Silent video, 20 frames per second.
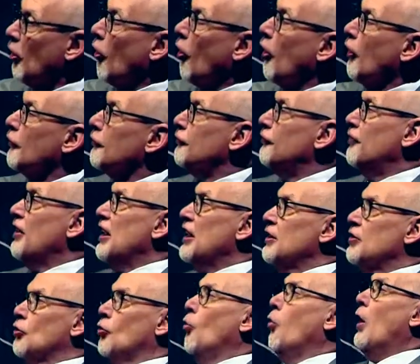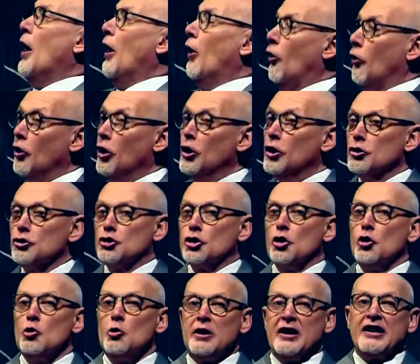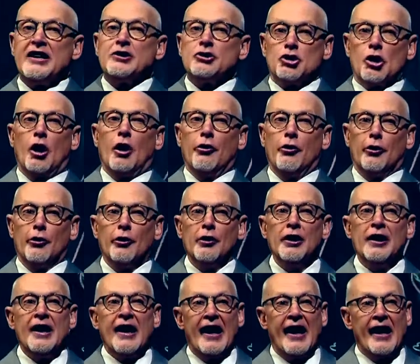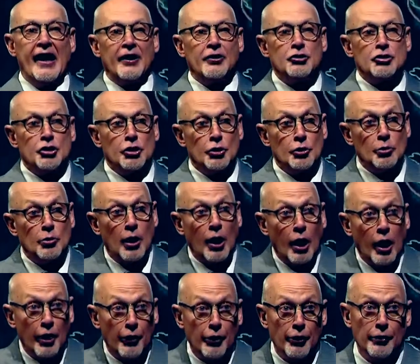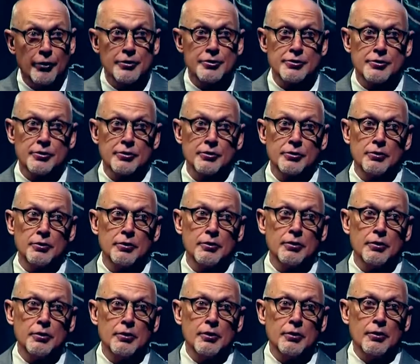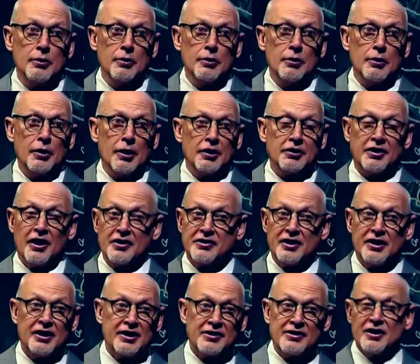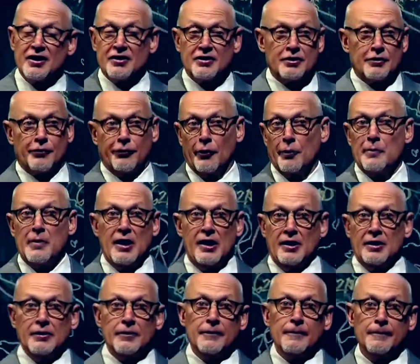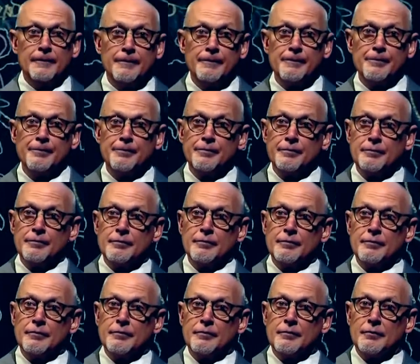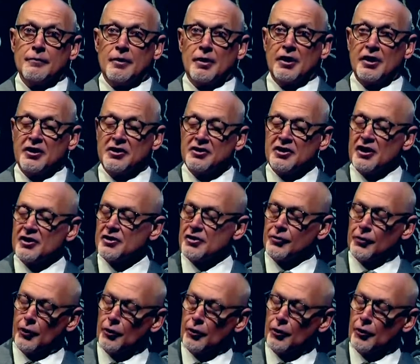our faith well to each other and to others. It doesn't exist for me. It exists for